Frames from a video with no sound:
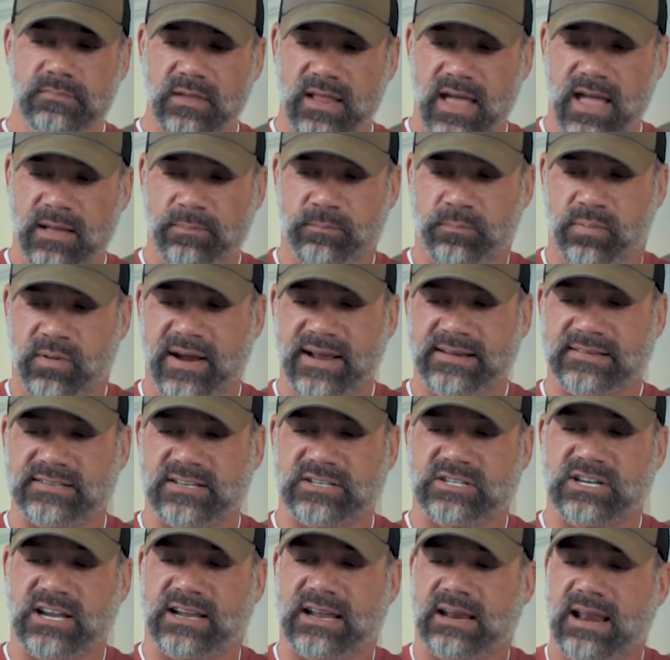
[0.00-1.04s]
It brings the
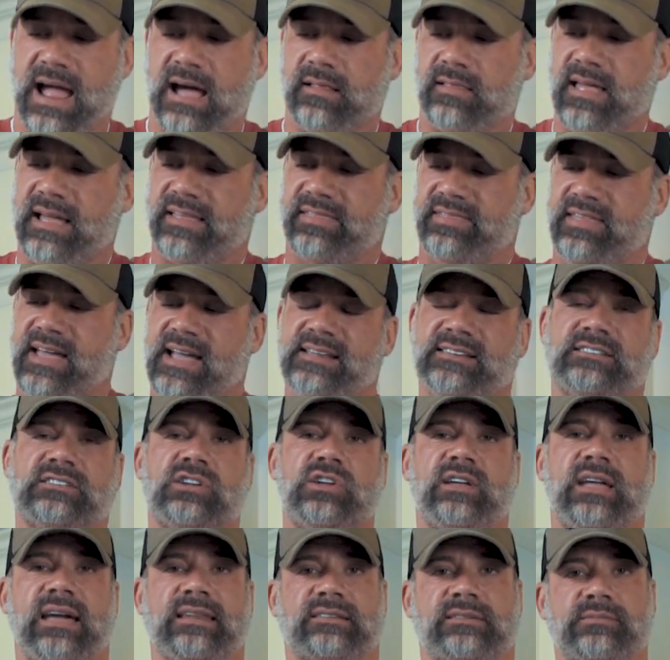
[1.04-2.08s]
chicken out like this, so
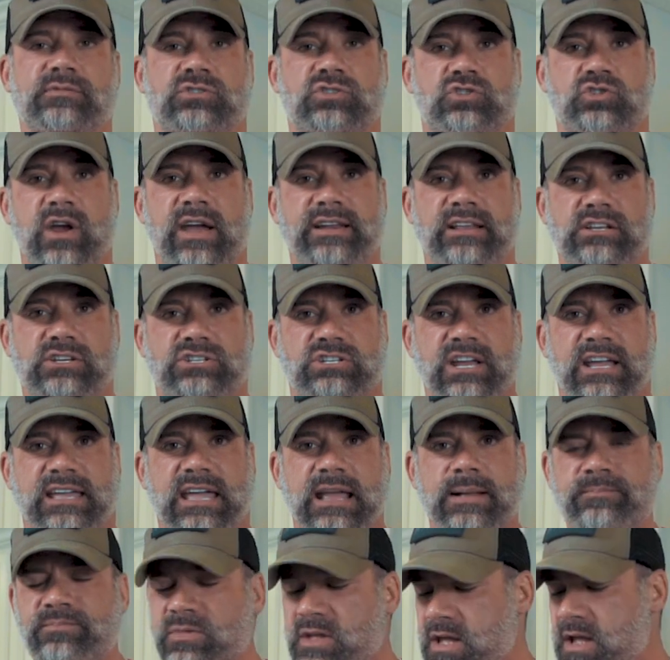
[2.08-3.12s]
you get some shredded
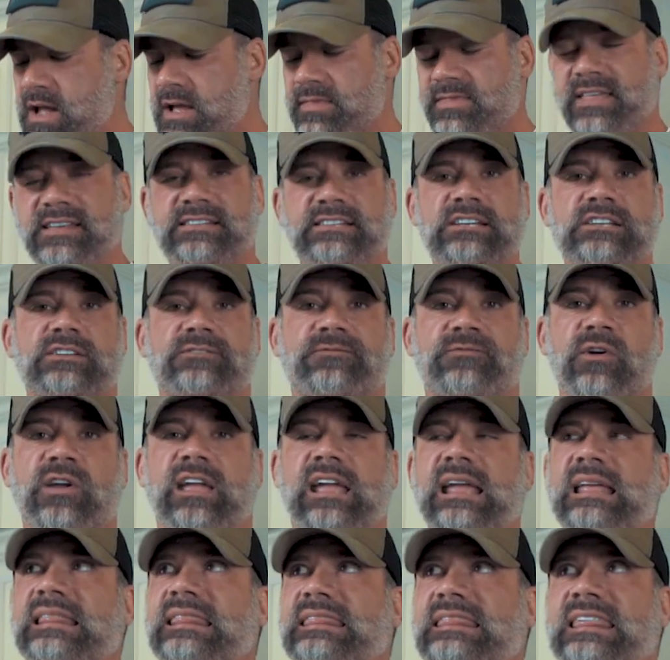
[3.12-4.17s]
chicken. This is
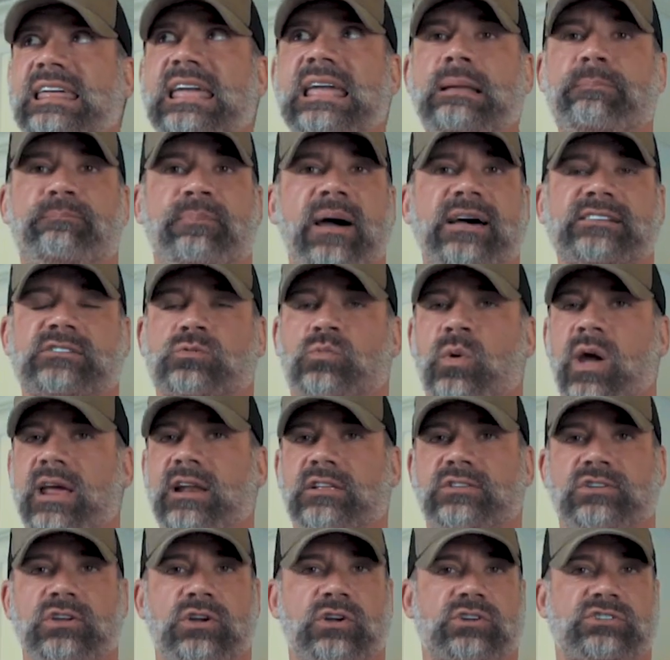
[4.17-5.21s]
freaking the best way
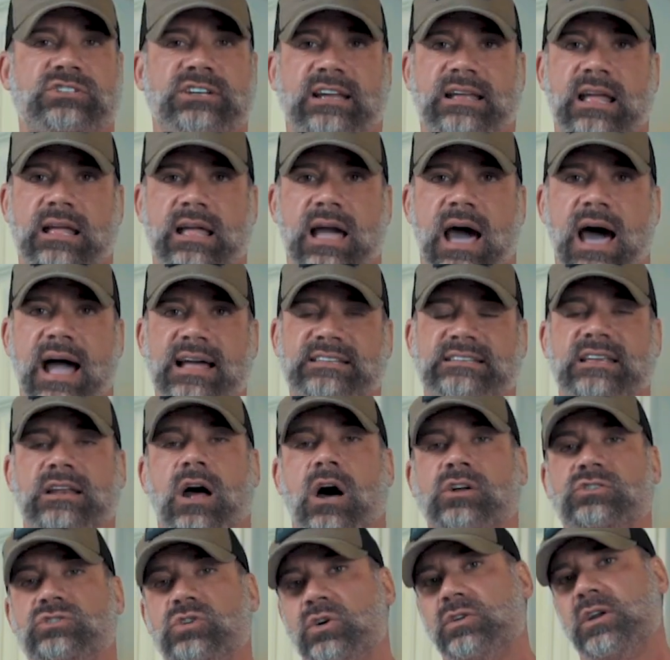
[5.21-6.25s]
to do your chicken, guys, and
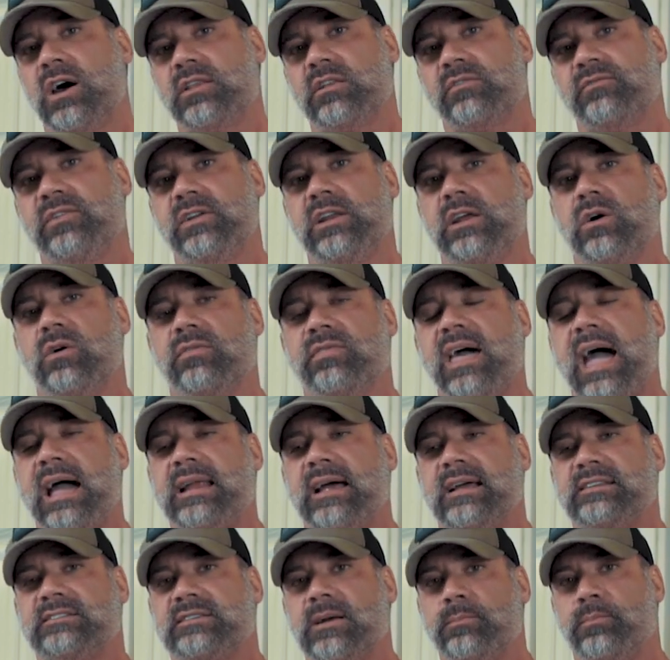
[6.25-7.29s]
I'll do another video on
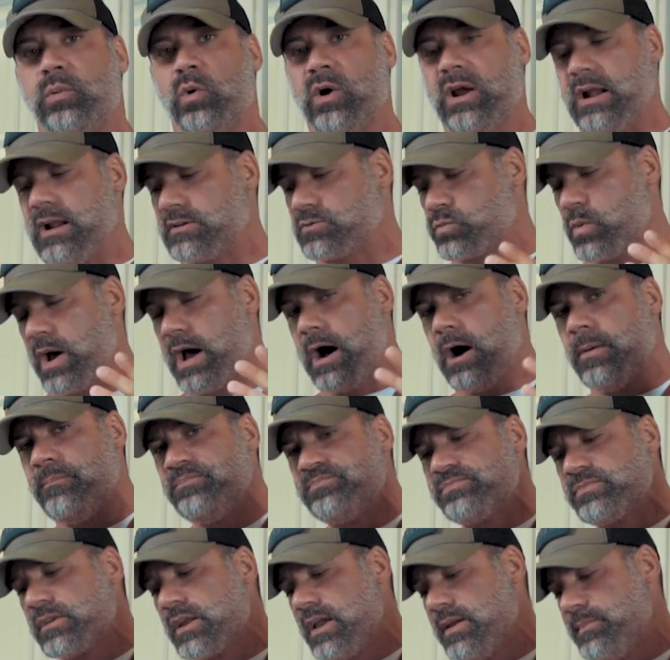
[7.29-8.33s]
that at some point as well,
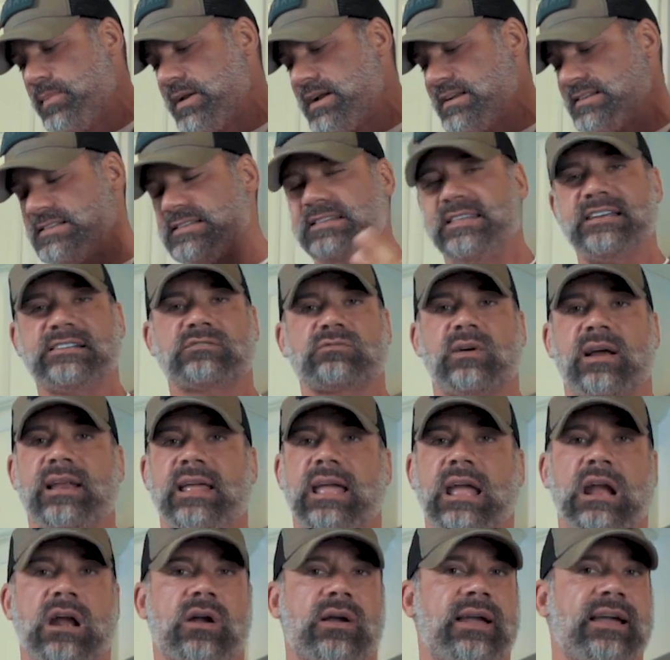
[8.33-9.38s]
because this right
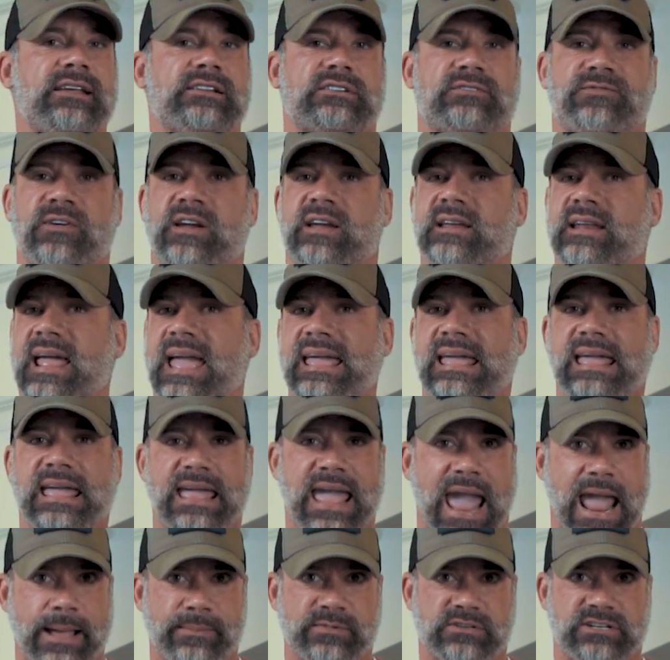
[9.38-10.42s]
here is freaking a
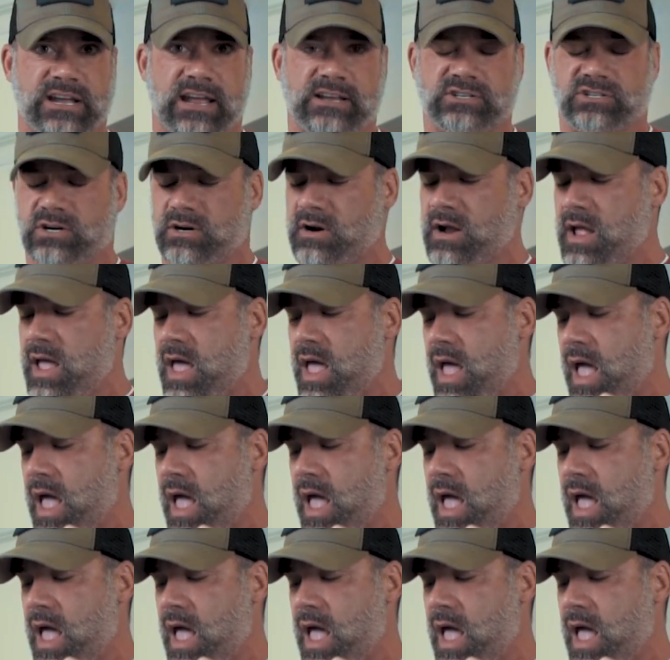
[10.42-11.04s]
game changer.